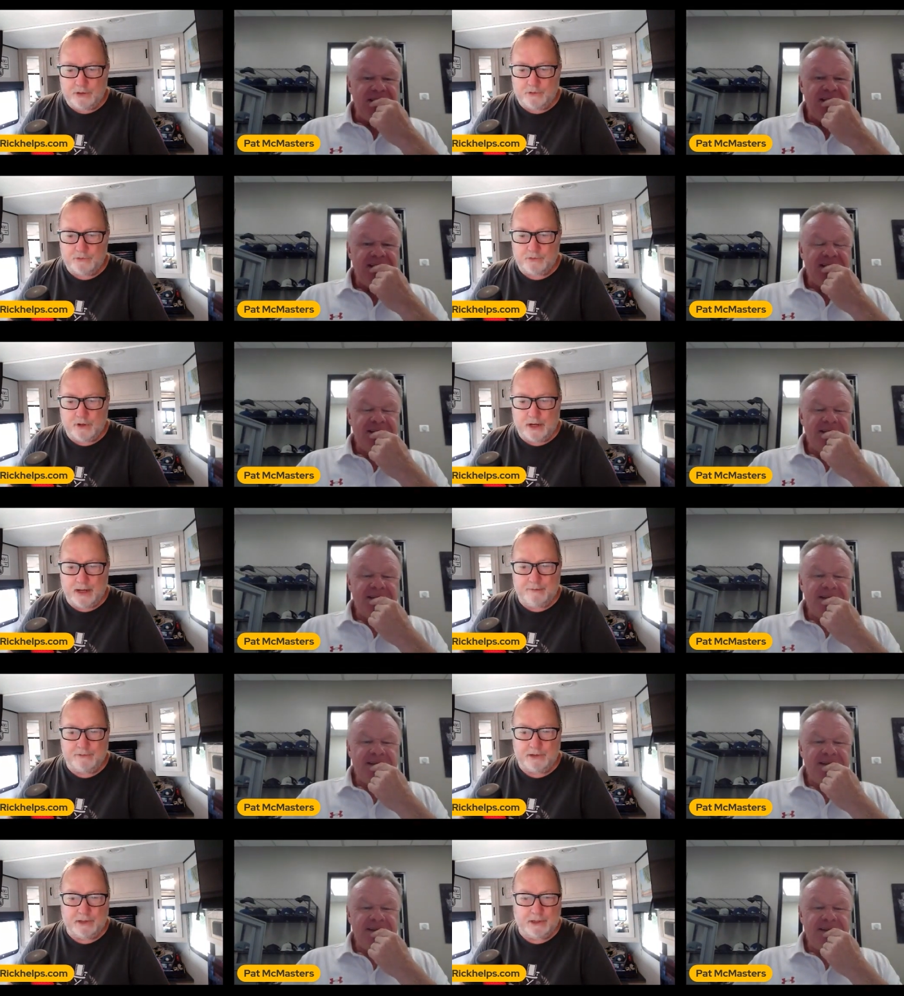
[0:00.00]
Speaker 1: yeah. industry, I
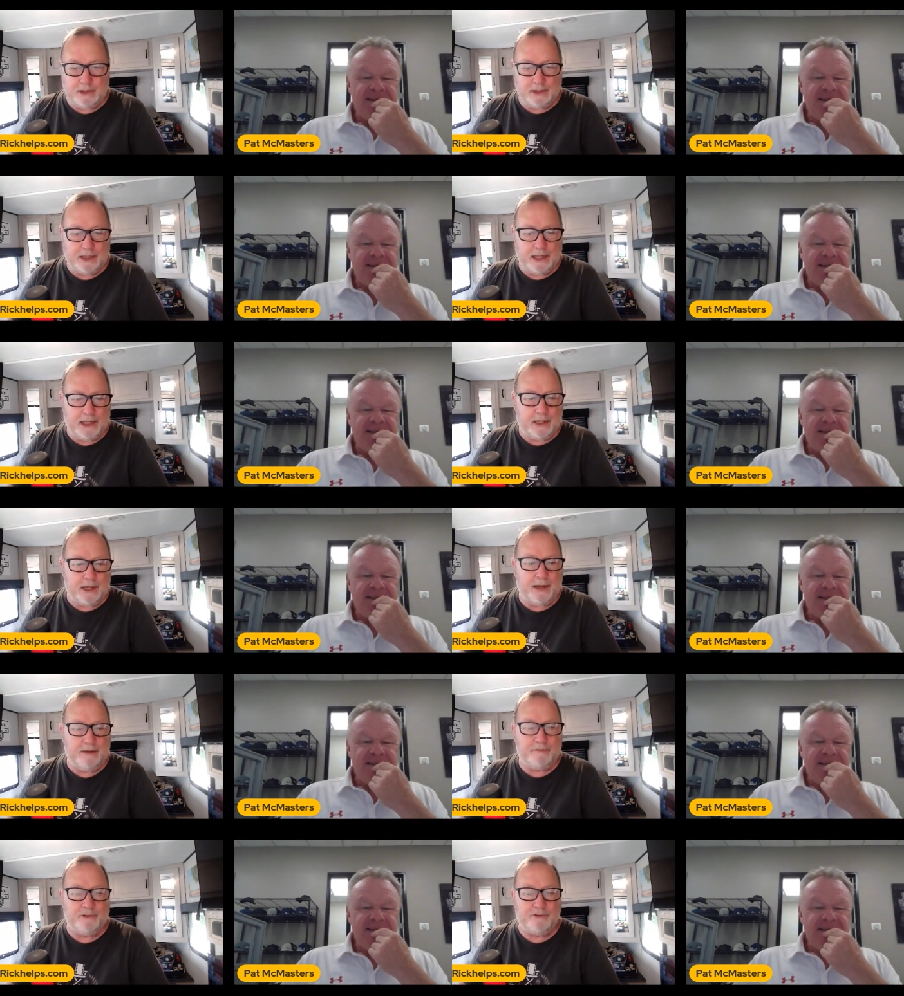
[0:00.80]
haven't in lending, I
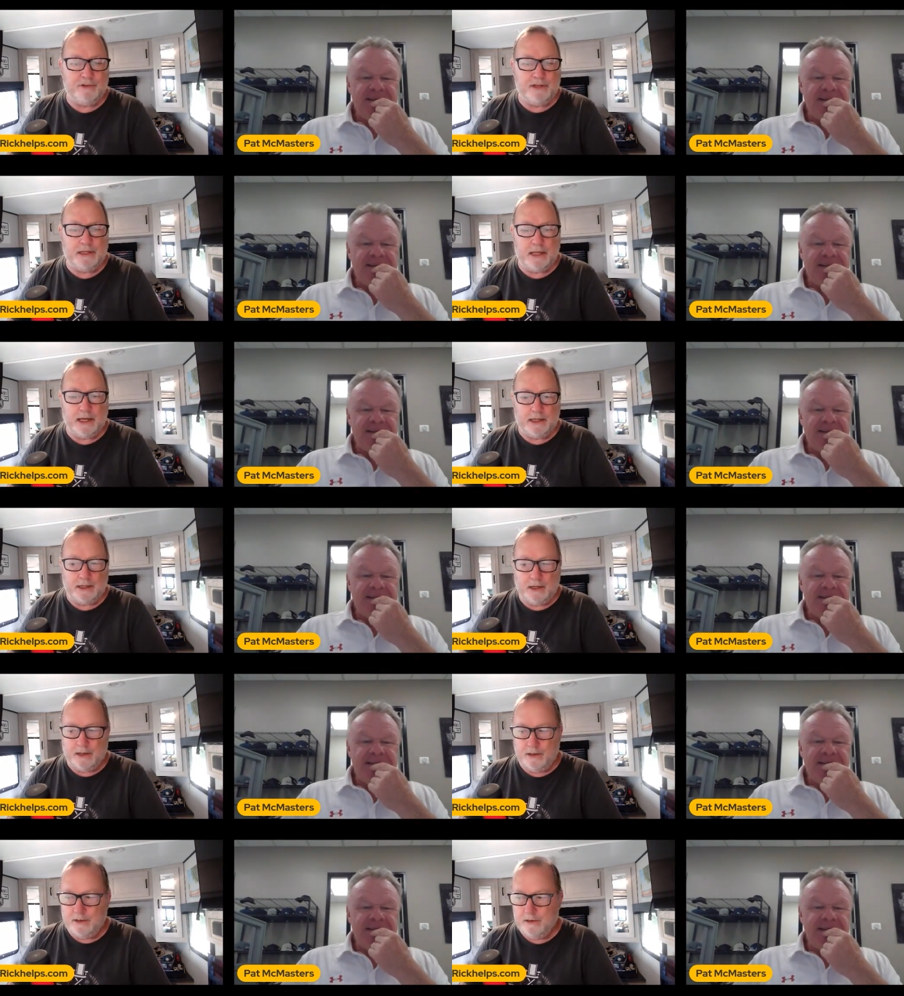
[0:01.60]
haven't seen that
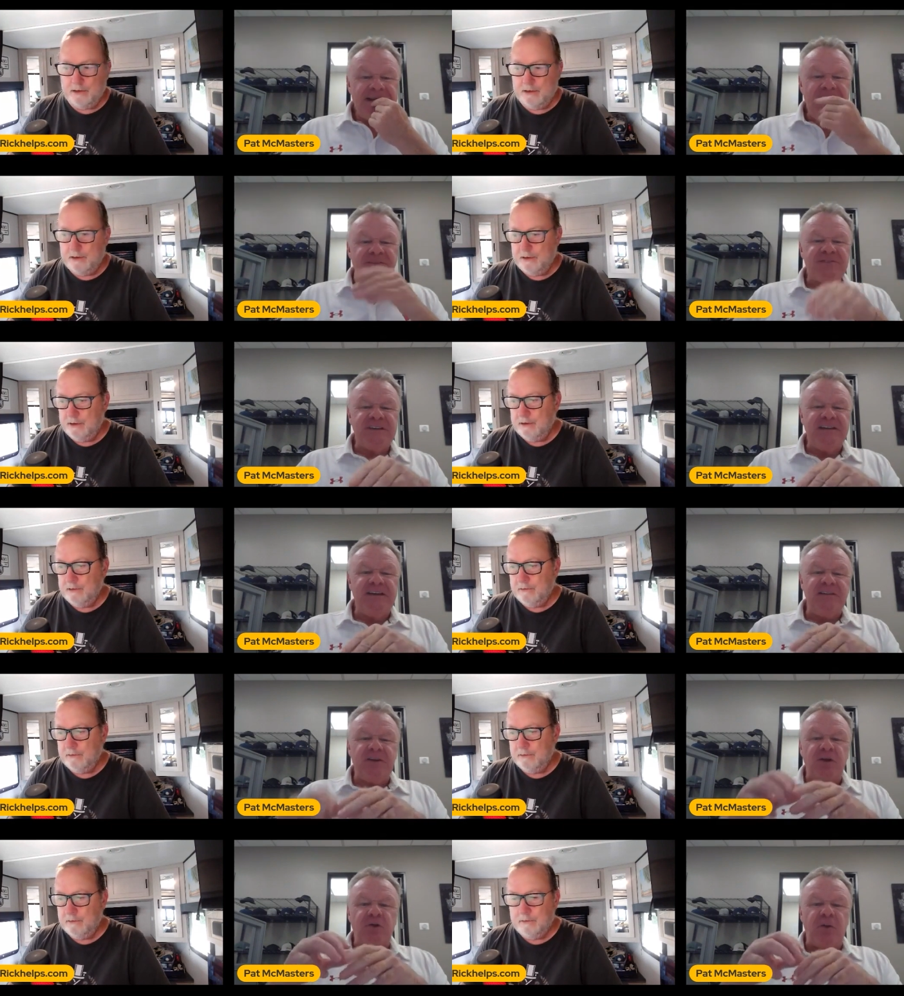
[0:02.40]
yet.
Speaker 2: I've seen it
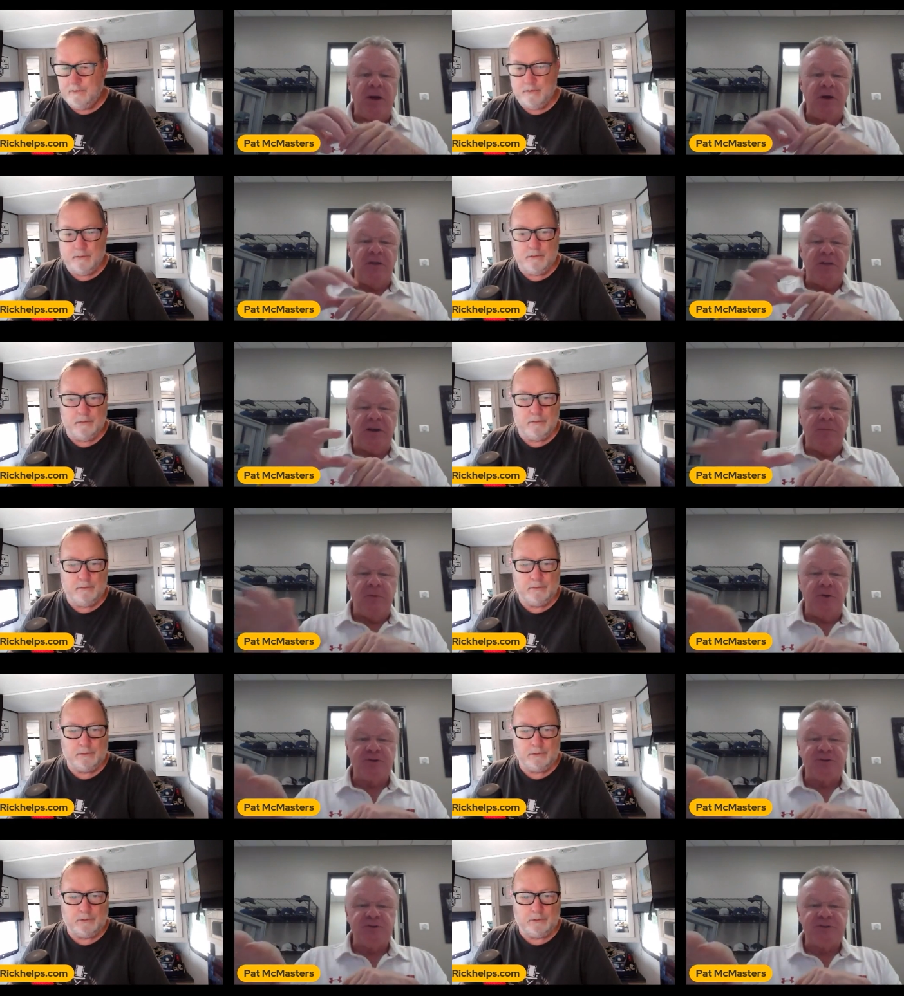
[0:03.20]
in the credit on the
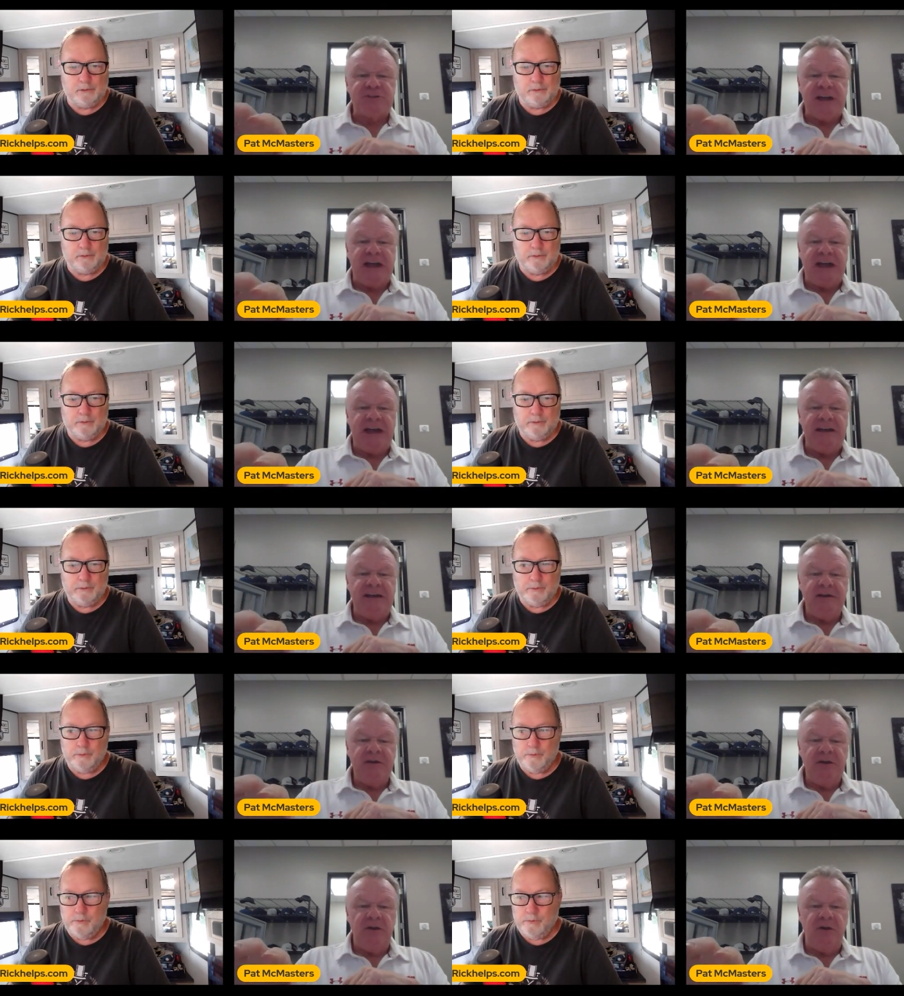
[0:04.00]
commercial side,
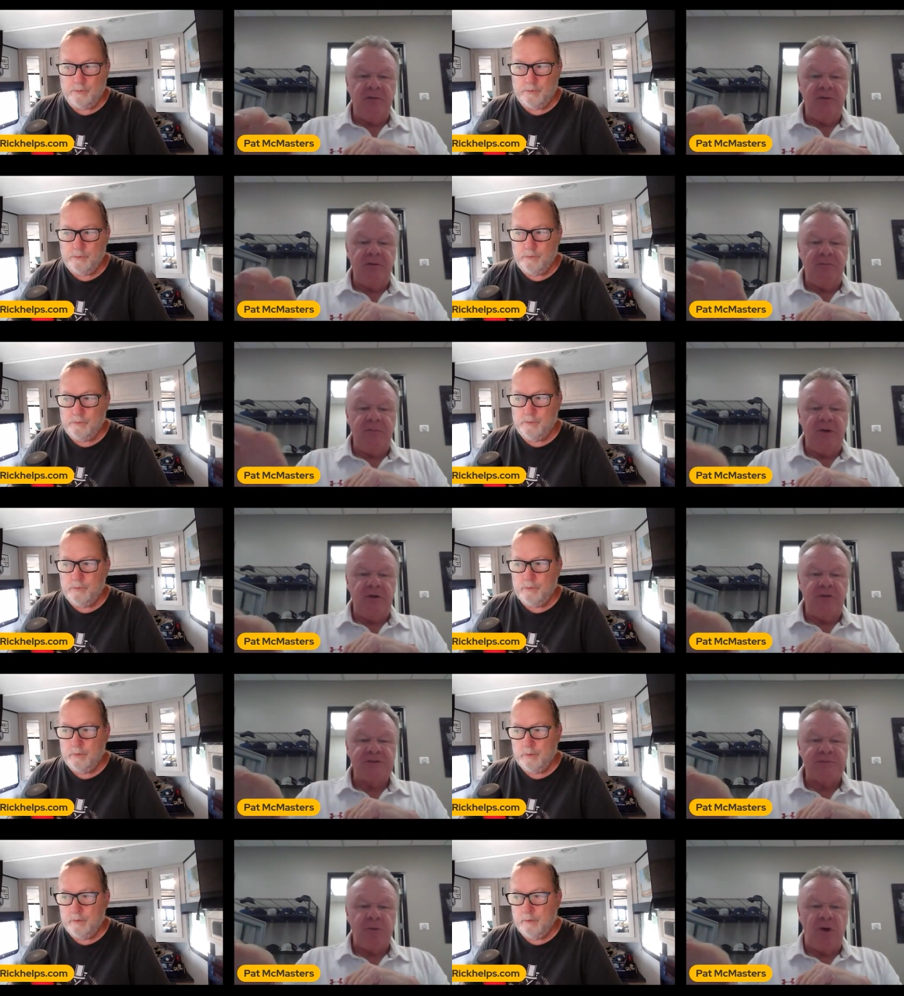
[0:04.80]
you know, the, you
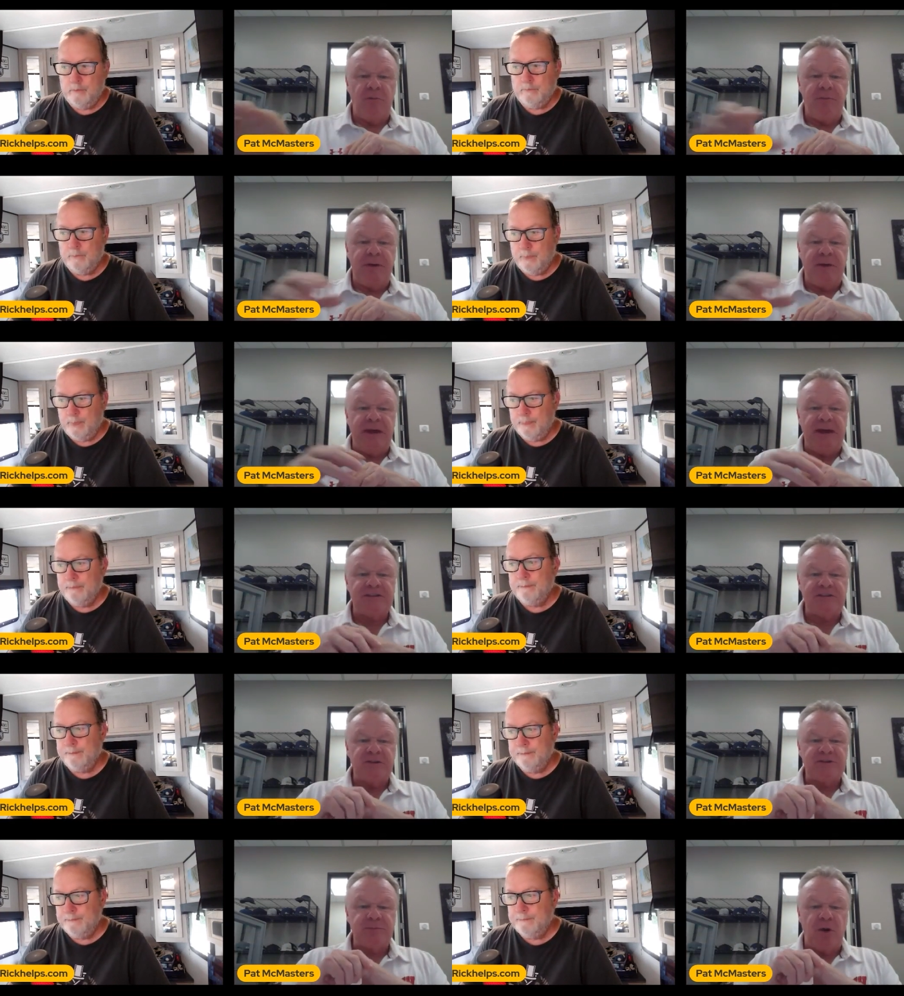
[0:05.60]
know, small banks,
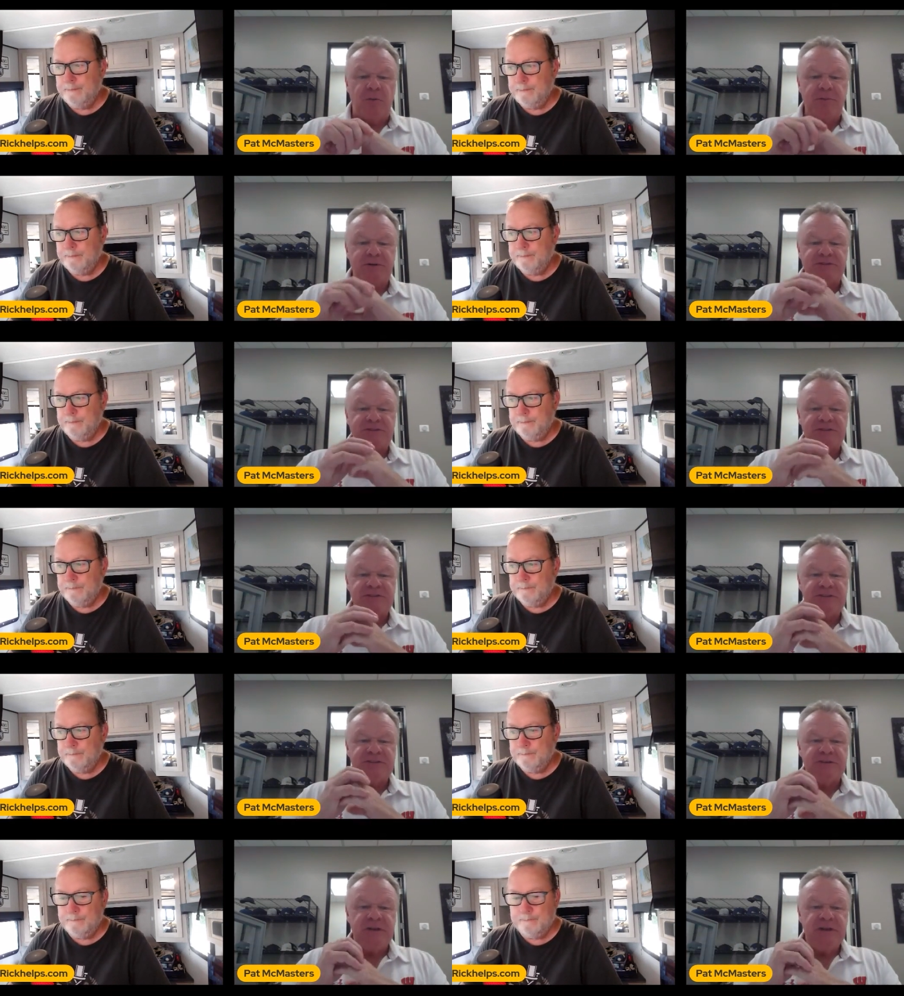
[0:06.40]
you know, small
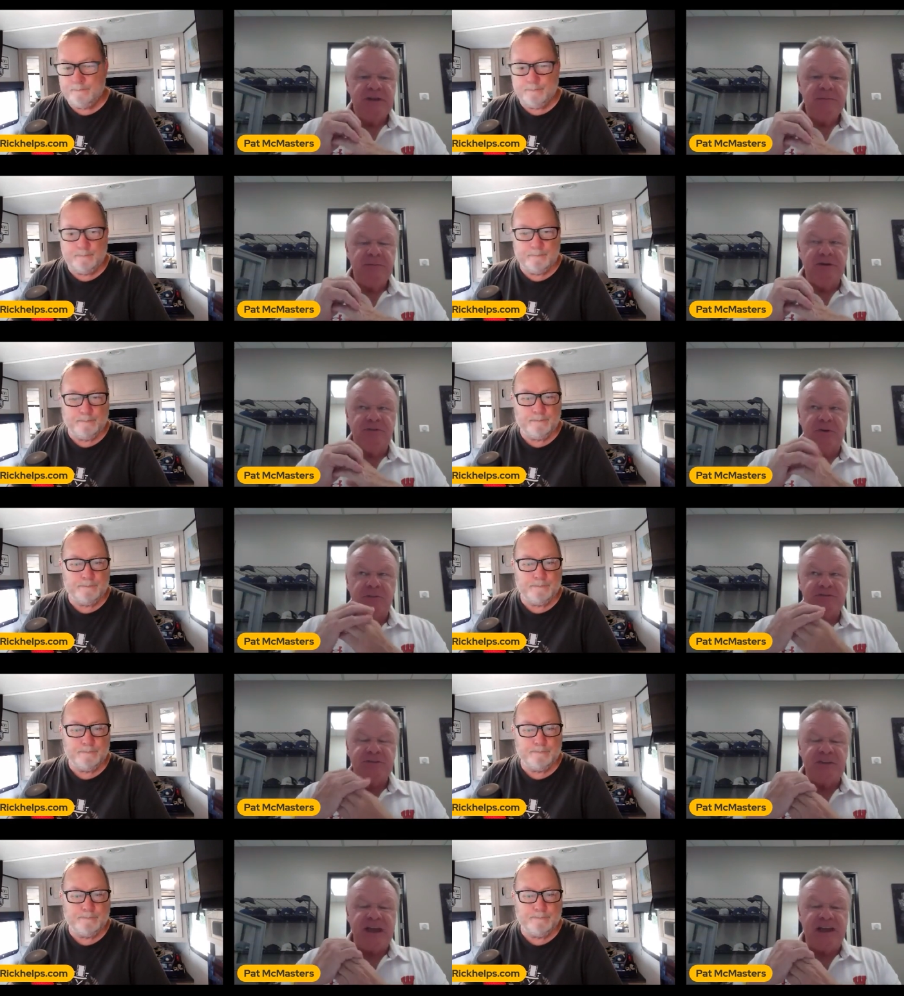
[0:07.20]
businesses, but in terms